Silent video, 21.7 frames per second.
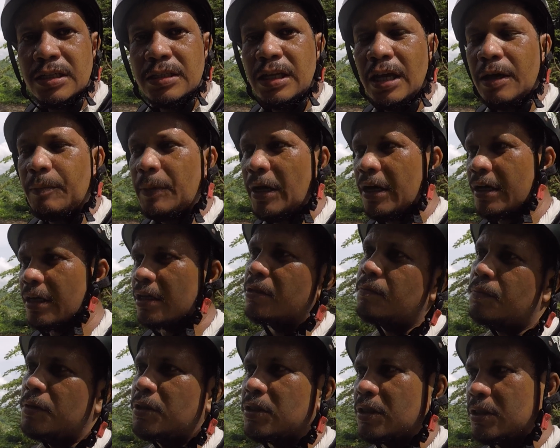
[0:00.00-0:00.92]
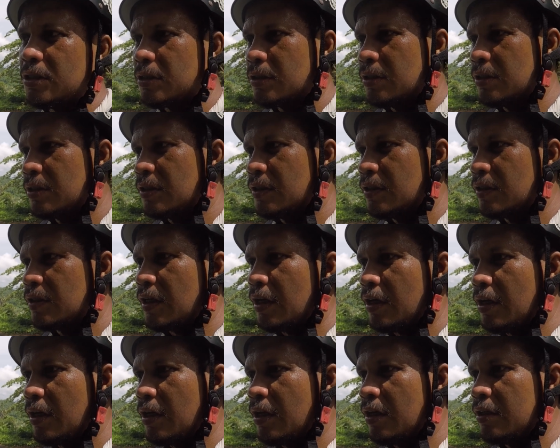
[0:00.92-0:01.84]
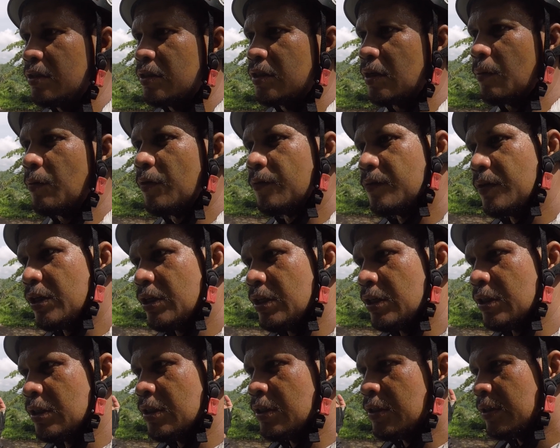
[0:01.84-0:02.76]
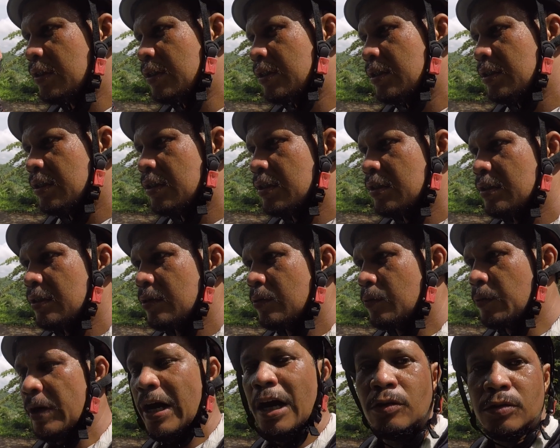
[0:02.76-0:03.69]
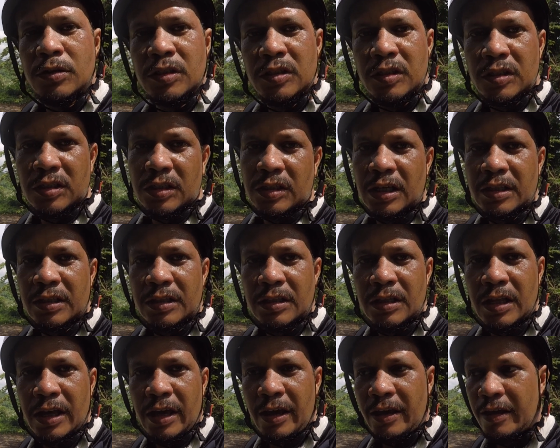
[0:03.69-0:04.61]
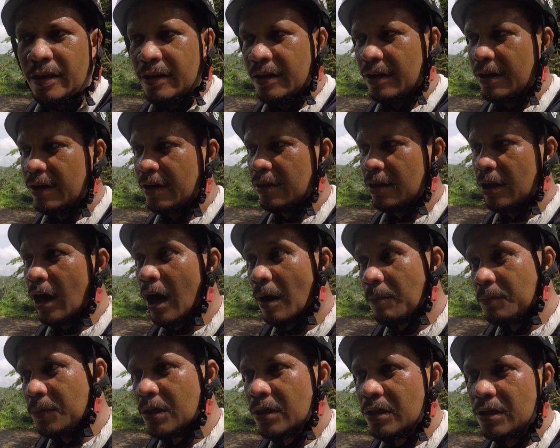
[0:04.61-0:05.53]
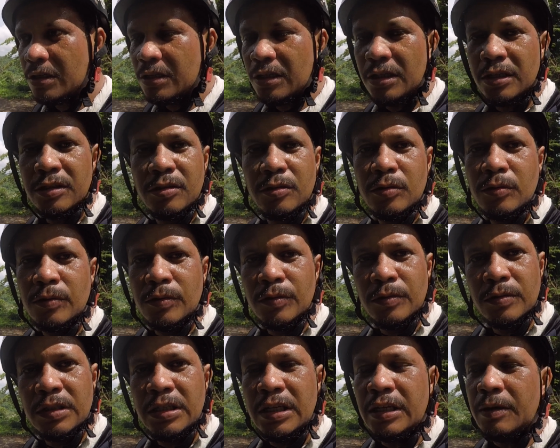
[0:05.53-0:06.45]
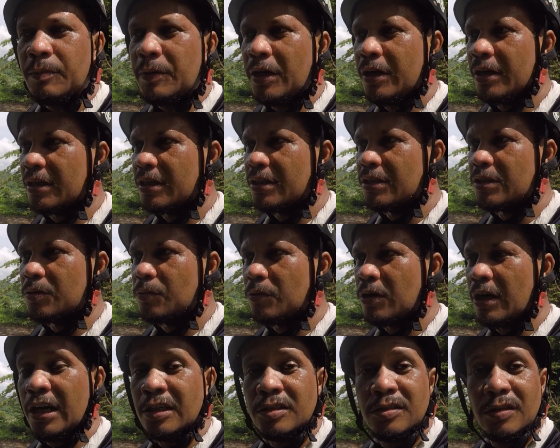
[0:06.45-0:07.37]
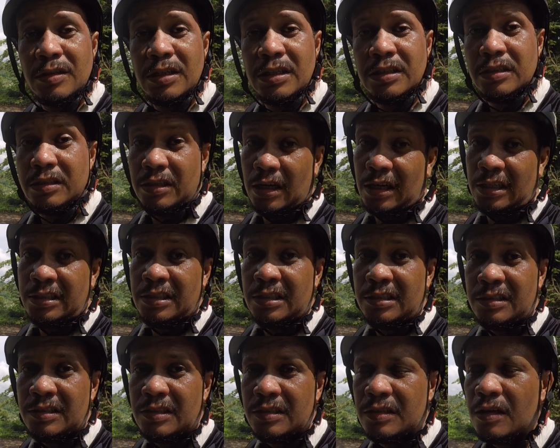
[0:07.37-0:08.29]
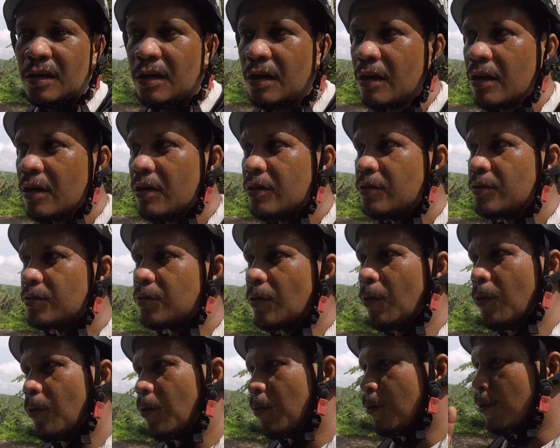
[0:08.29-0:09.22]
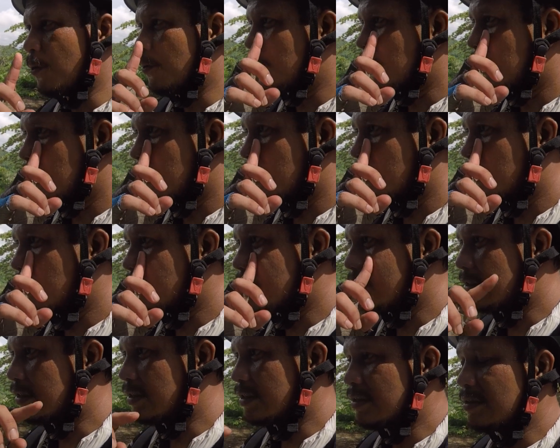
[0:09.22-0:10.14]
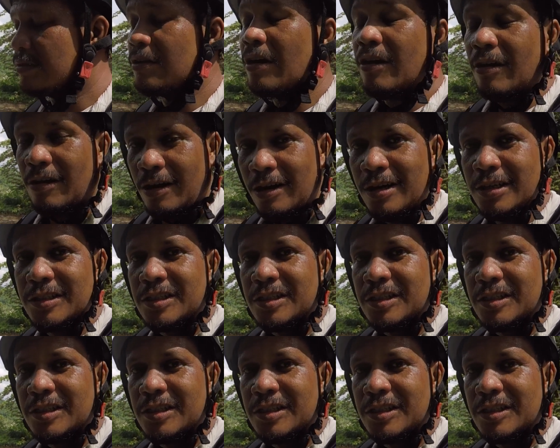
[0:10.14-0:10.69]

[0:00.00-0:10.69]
the American positions, and some of the rounds that they lobbed into the Americans were actually duds. So there are